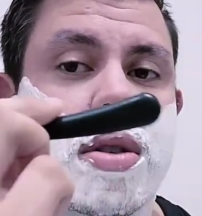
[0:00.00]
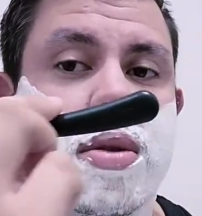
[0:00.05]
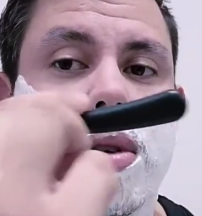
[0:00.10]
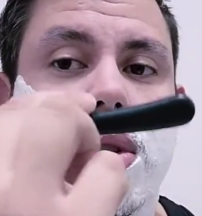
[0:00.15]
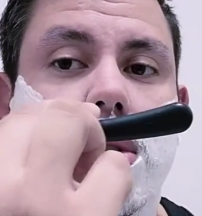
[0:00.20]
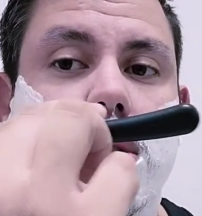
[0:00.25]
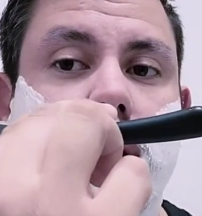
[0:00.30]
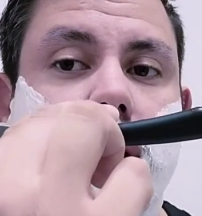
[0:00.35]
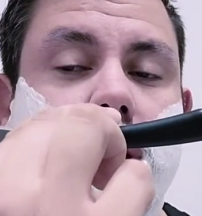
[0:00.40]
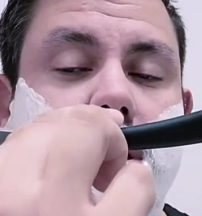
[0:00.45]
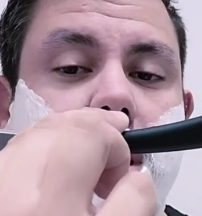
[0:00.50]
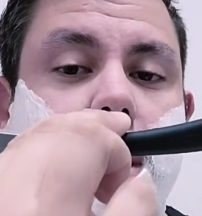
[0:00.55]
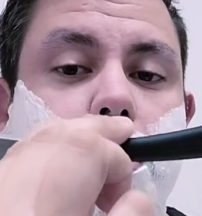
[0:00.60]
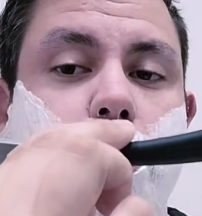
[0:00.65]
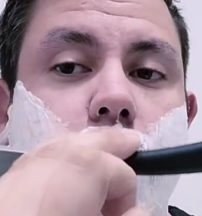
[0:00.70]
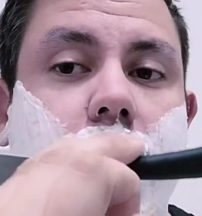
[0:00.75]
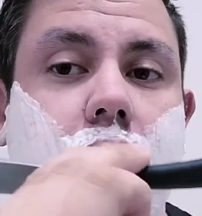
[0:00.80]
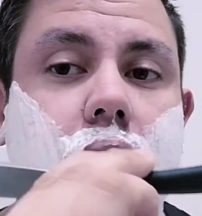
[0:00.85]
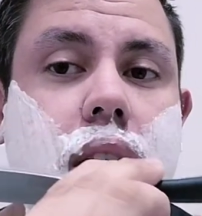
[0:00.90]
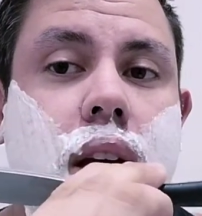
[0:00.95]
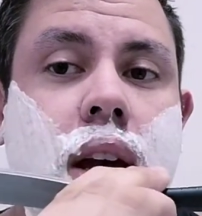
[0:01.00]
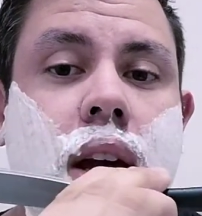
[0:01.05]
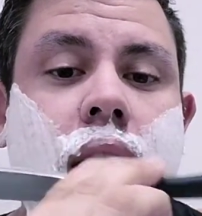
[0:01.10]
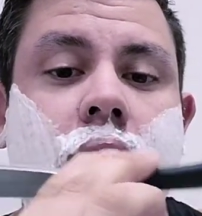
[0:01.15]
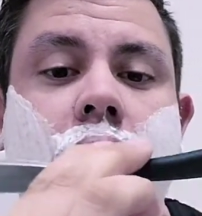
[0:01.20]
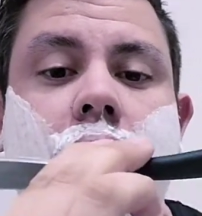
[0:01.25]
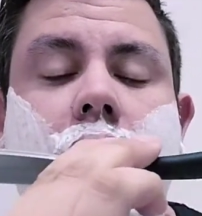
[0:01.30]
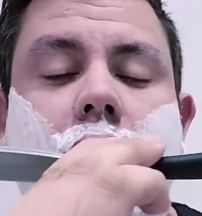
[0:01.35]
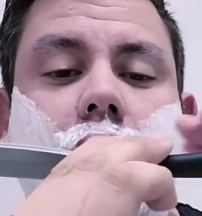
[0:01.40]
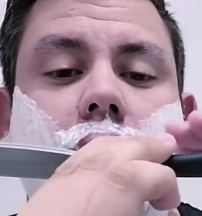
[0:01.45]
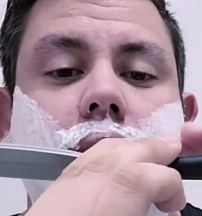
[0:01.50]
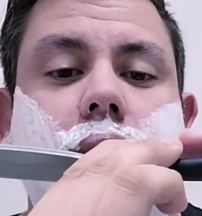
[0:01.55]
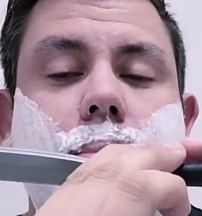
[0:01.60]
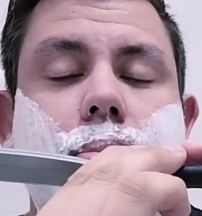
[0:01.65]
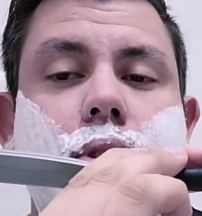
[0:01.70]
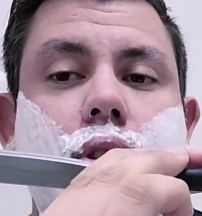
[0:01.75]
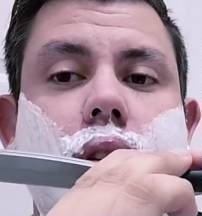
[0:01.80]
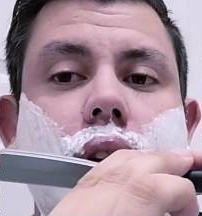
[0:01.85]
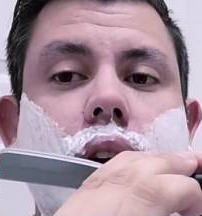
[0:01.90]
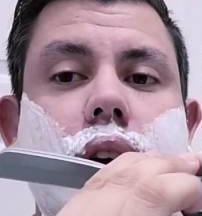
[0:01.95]
You would hold it the same way,
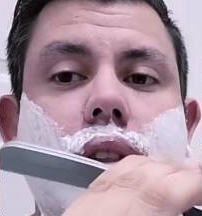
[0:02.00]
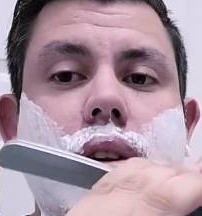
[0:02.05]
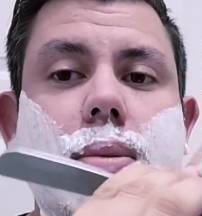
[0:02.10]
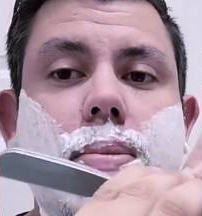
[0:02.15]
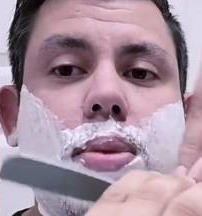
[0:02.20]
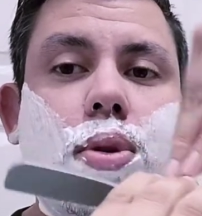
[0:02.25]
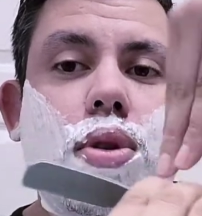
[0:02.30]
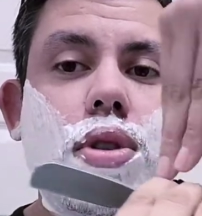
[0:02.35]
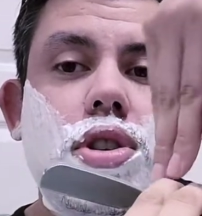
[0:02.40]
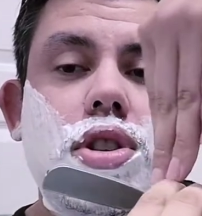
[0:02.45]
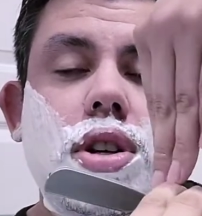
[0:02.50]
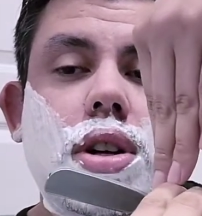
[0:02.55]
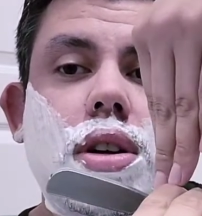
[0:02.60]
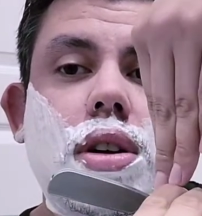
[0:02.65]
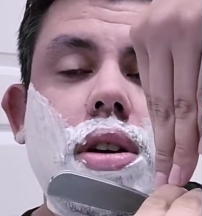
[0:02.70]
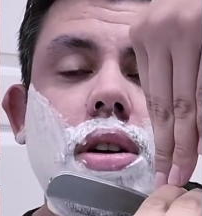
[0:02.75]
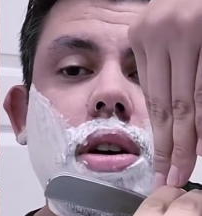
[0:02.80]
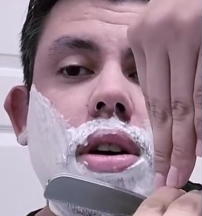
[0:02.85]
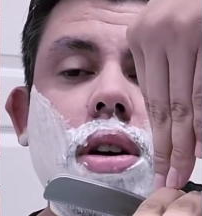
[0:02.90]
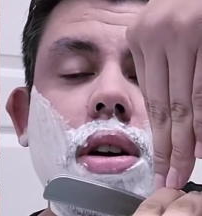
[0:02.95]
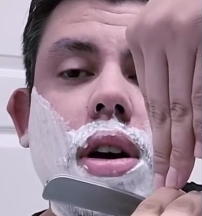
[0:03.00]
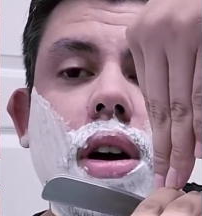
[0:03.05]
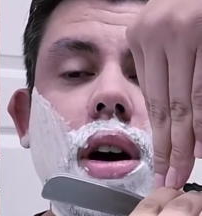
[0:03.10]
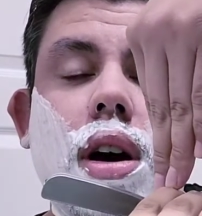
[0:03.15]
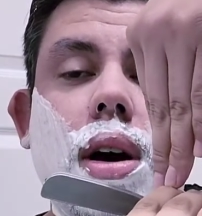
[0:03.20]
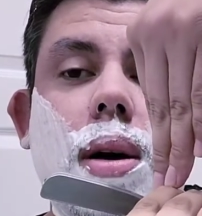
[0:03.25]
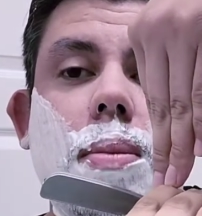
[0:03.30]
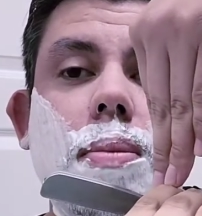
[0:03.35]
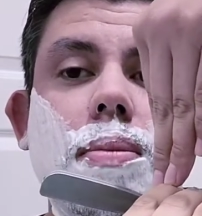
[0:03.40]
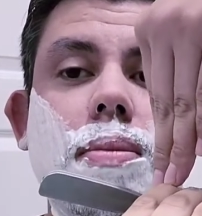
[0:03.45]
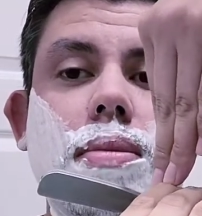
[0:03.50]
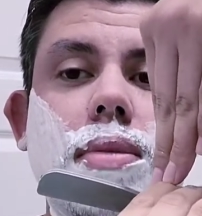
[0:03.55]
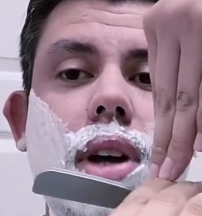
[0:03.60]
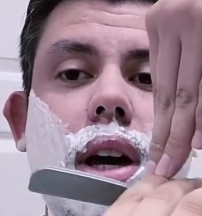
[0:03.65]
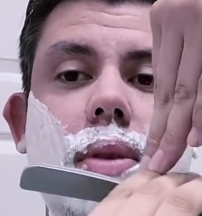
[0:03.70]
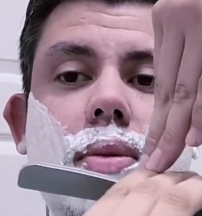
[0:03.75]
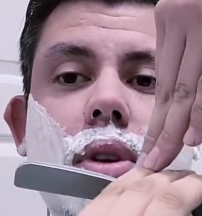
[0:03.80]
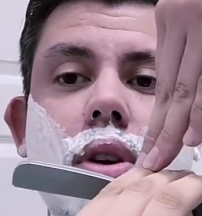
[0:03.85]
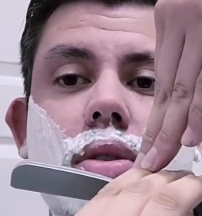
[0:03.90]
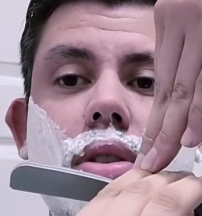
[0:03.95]
except your other portion um,
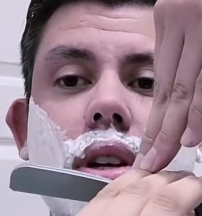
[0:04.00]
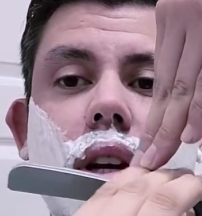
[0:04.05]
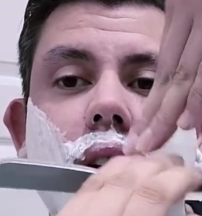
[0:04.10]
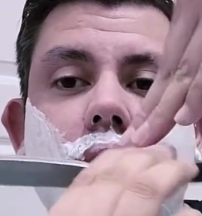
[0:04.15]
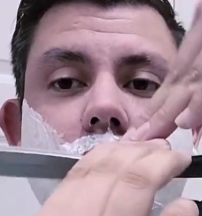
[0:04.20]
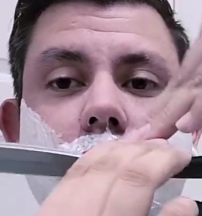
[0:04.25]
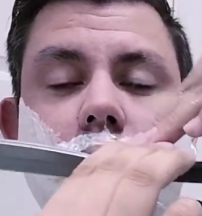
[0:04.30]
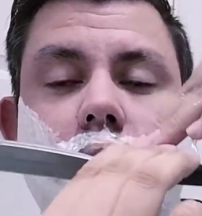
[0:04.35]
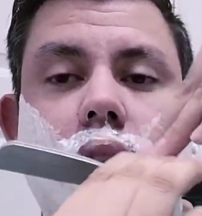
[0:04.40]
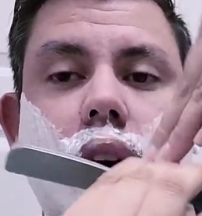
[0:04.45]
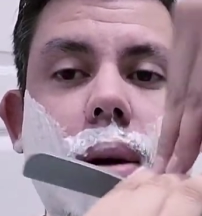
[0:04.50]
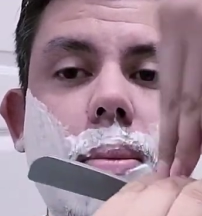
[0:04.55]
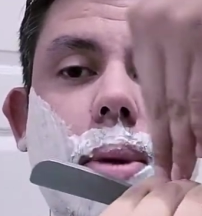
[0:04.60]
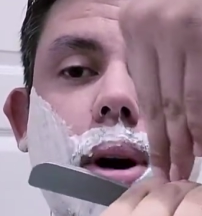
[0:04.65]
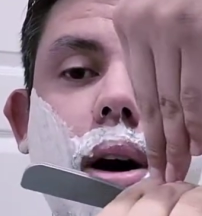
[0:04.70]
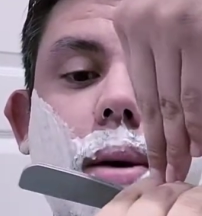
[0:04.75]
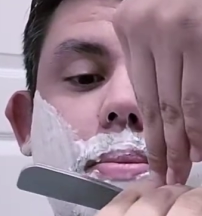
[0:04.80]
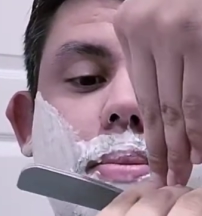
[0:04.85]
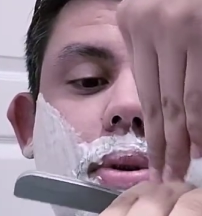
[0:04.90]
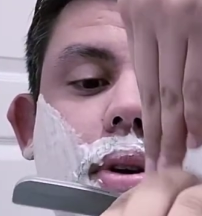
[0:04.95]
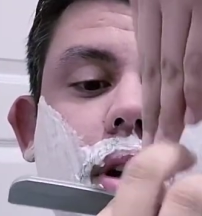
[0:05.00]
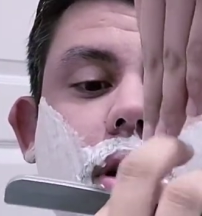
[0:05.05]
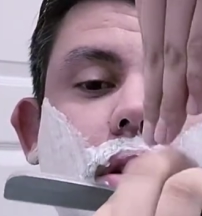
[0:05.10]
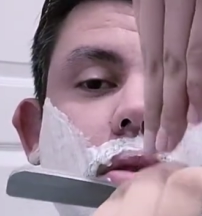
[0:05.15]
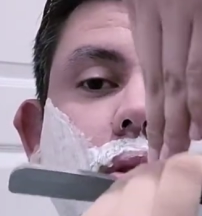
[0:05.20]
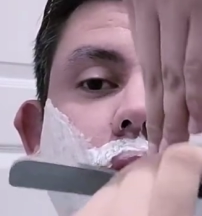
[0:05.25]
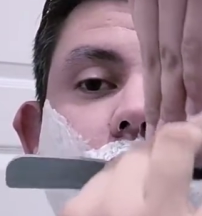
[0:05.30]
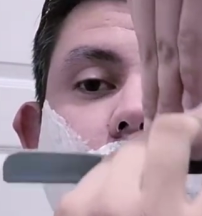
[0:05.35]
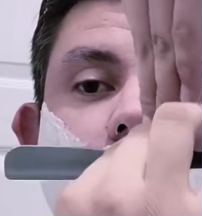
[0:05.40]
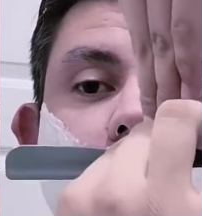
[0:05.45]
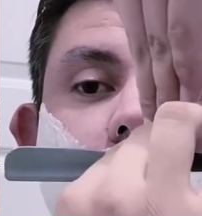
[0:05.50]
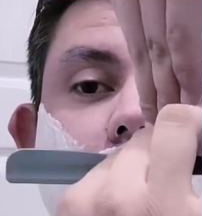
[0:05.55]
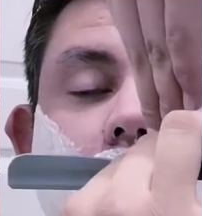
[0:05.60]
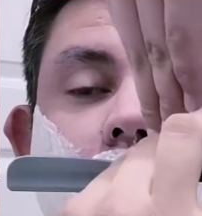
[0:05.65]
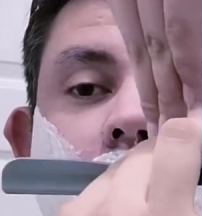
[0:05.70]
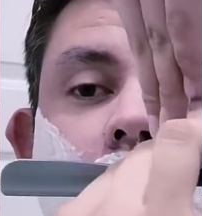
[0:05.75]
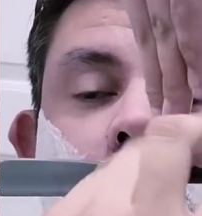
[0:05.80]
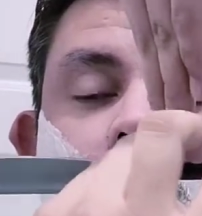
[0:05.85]
that rotates would come up, and you would hold it